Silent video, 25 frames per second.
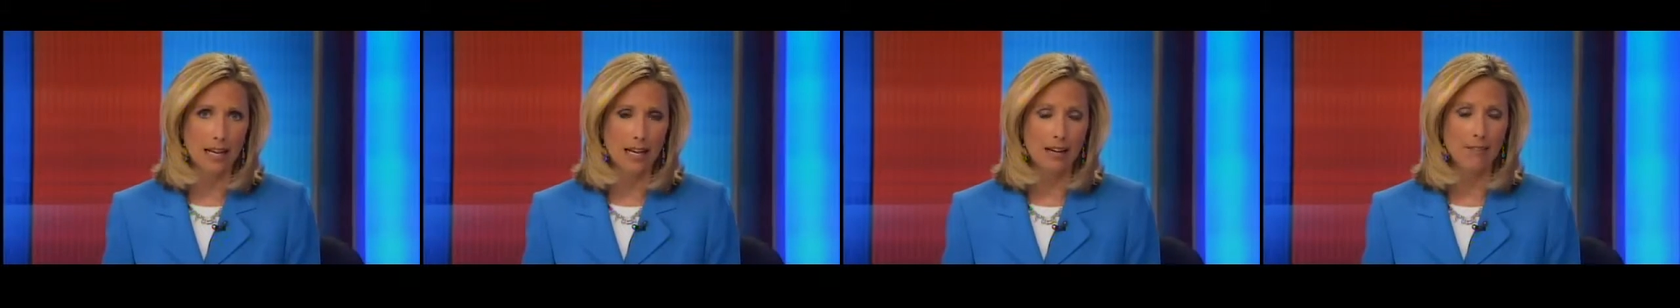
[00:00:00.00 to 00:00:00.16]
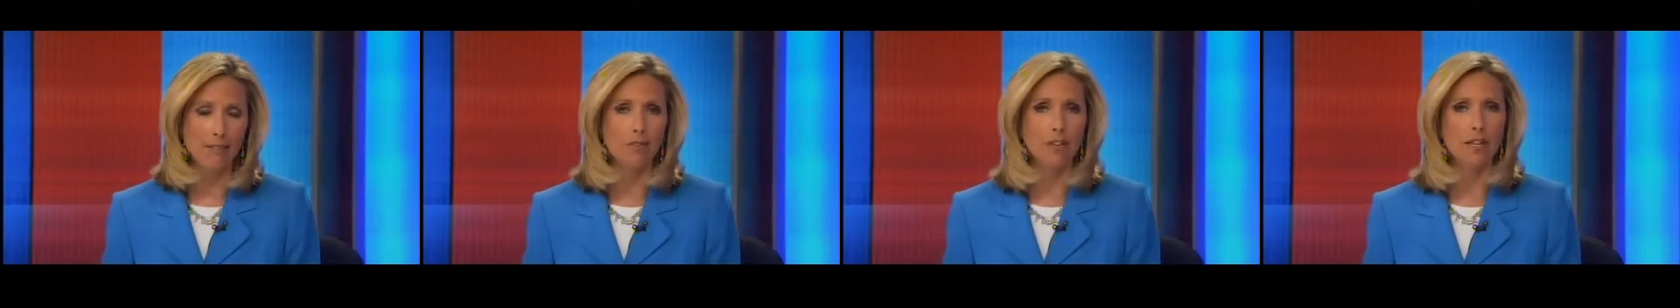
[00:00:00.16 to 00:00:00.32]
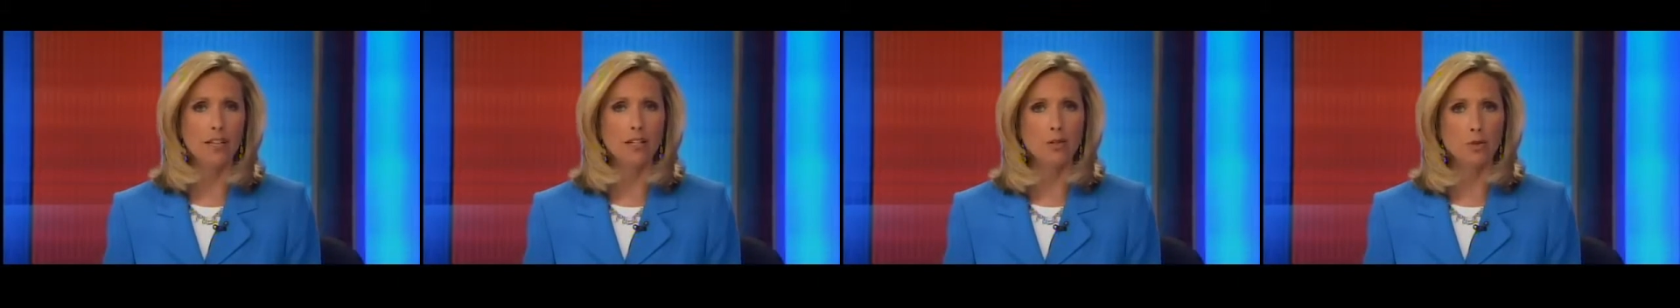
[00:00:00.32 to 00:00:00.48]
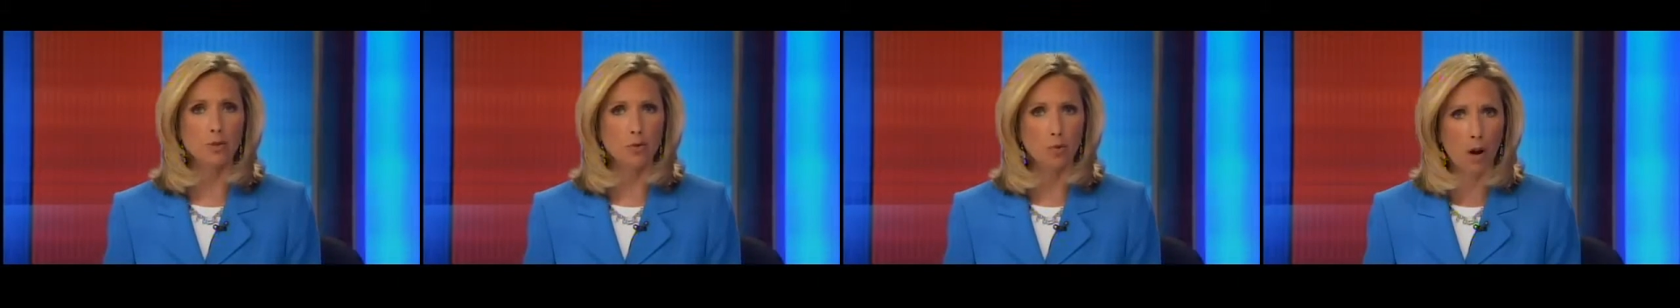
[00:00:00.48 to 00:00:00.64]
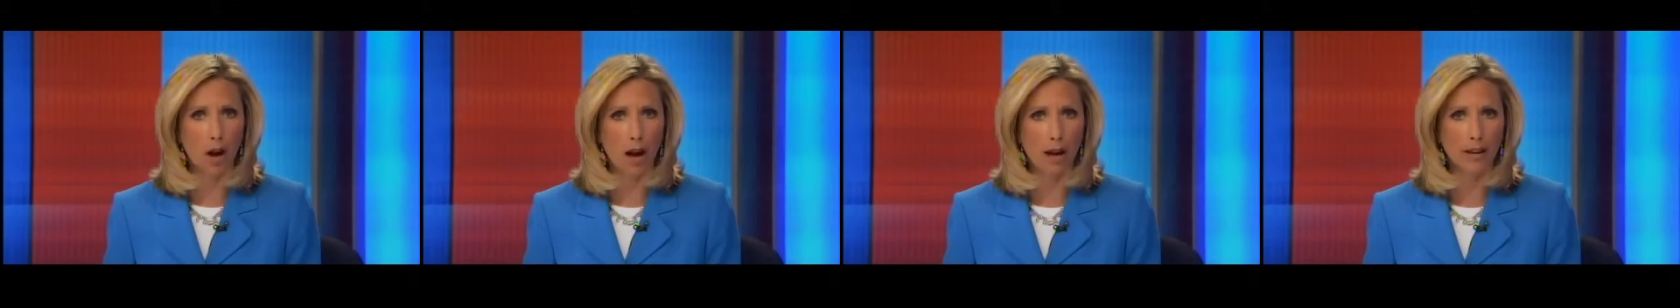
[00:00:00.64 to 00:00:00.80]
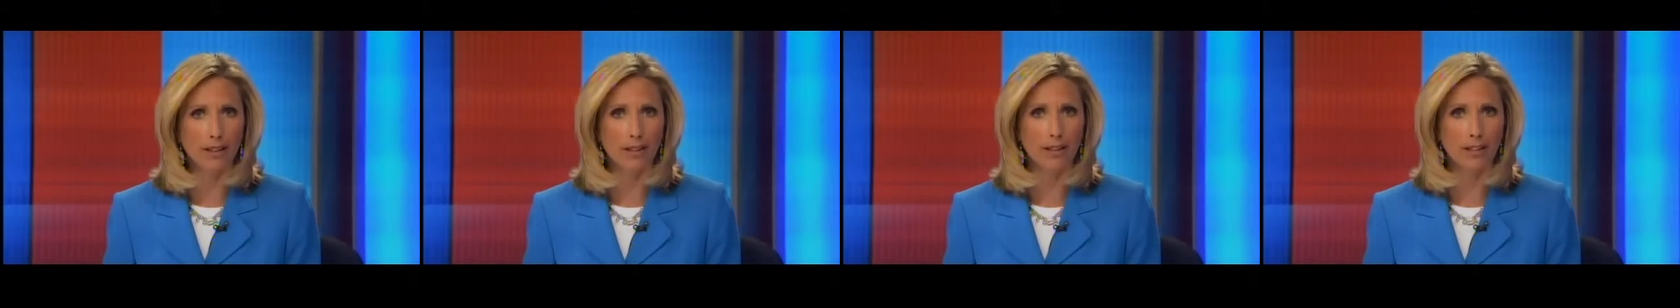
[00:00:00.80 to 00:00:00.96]
if these
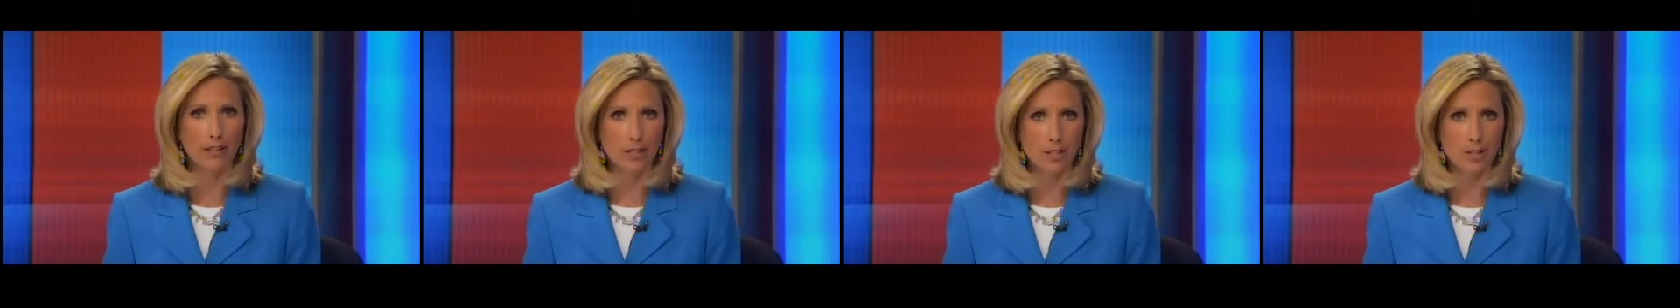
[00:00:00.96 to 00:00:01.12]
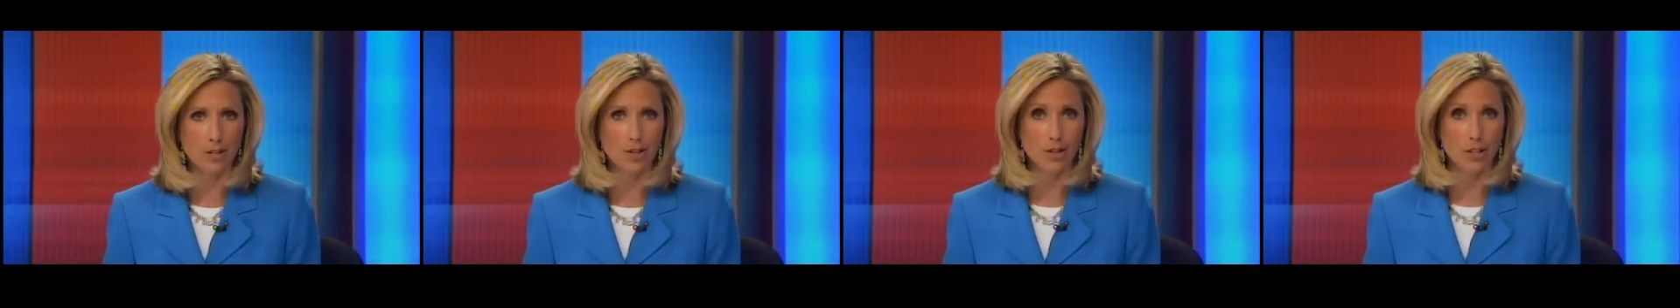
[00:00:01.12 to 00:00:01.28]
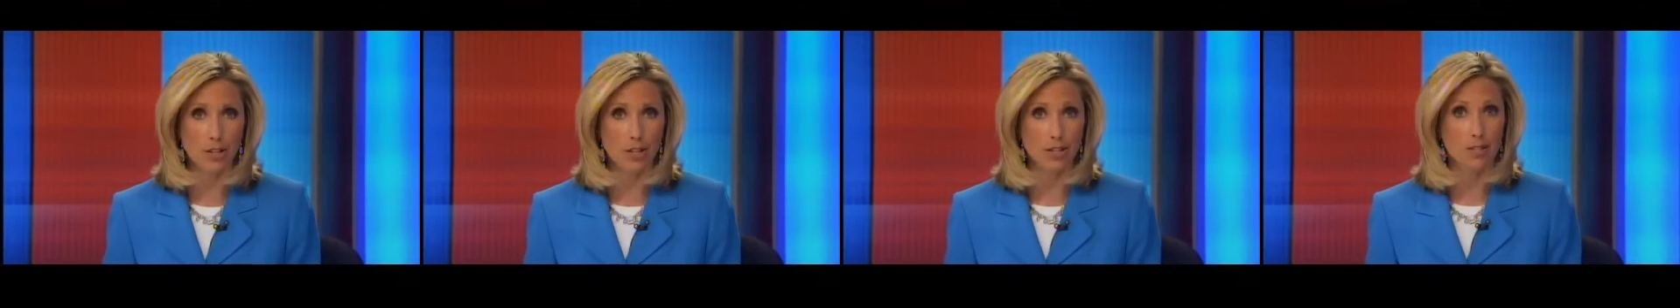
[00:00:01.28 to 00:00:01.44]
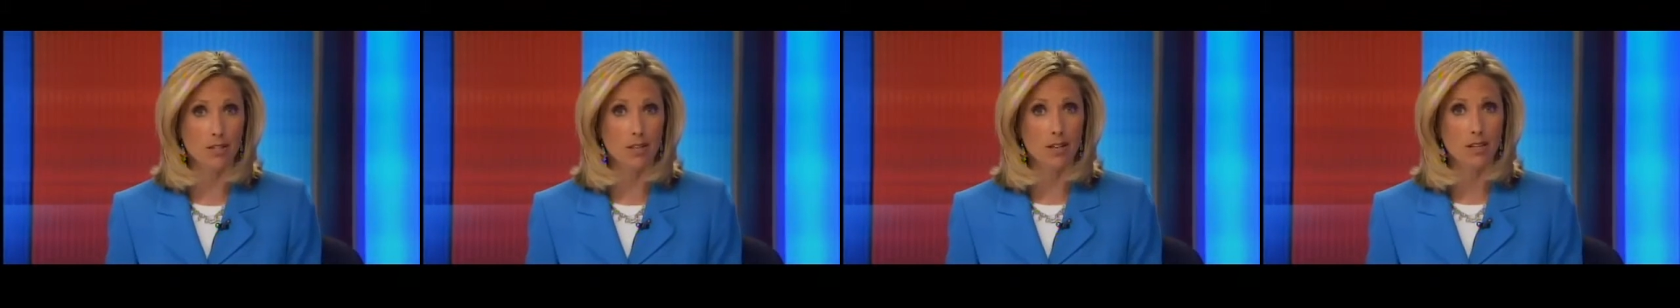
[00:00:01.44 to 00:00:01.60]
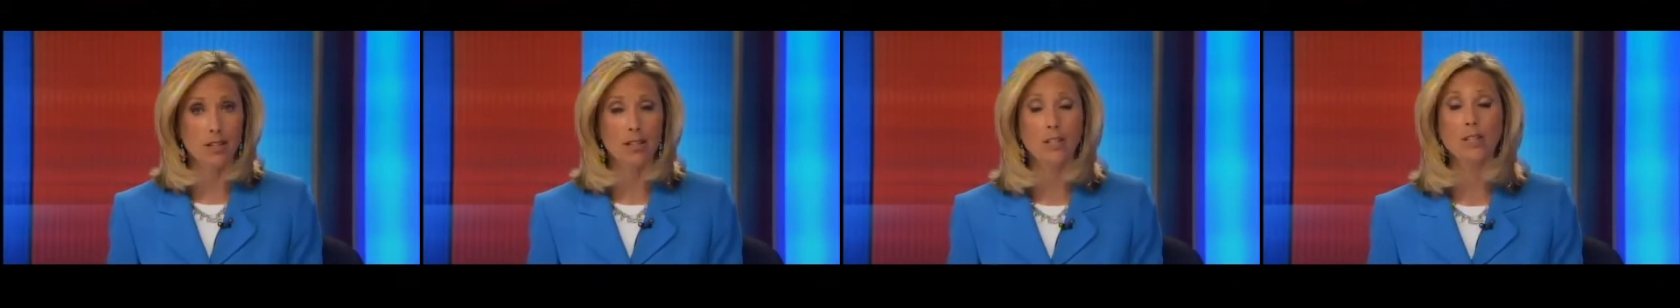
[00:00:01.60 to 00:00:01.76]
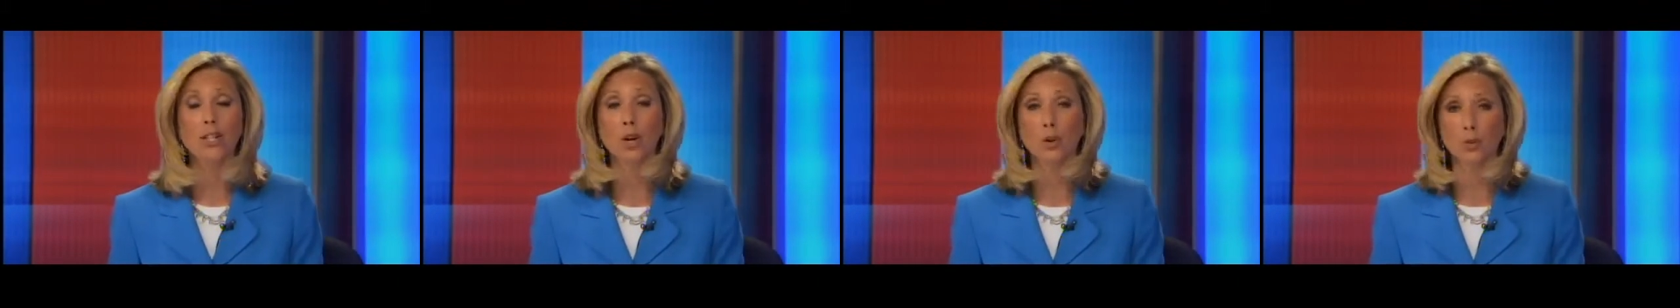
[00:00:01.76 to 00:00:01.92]
dry conditions
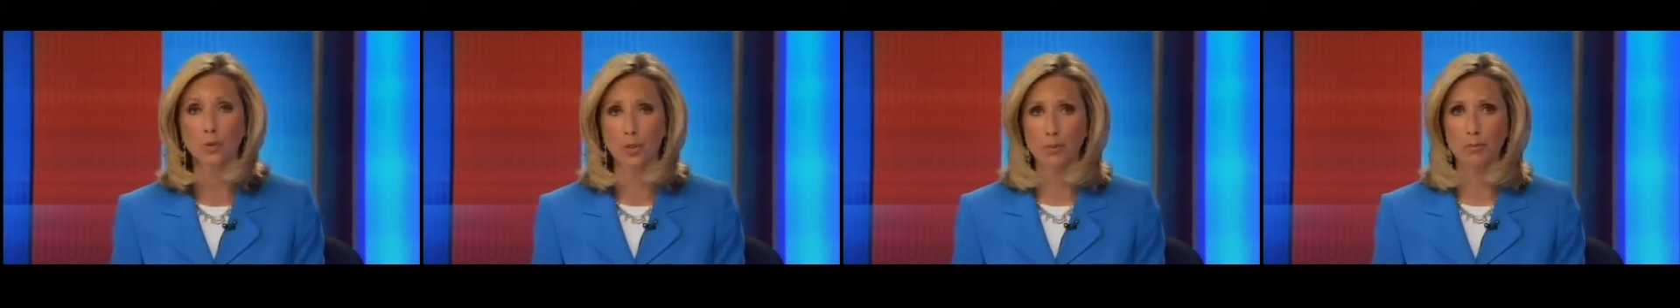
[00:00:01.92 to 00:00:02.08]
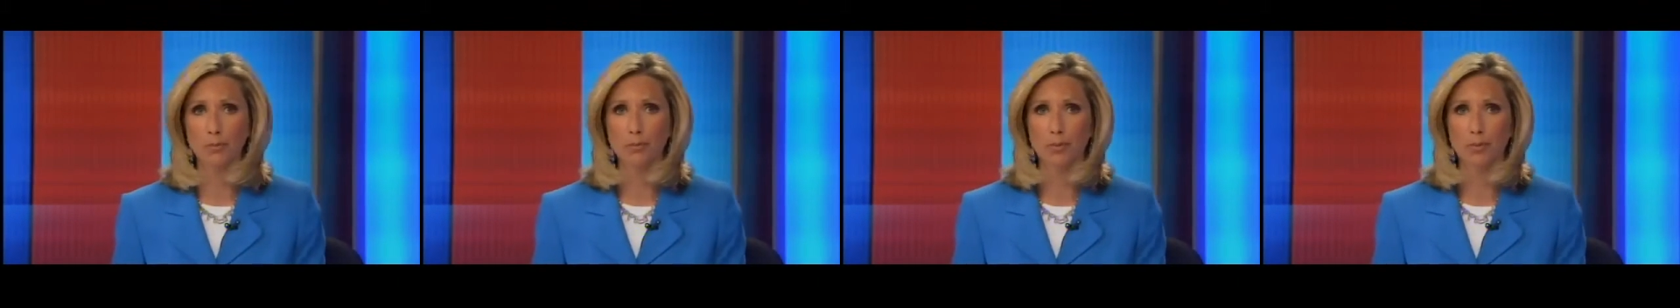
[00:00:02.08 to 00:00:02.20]
don't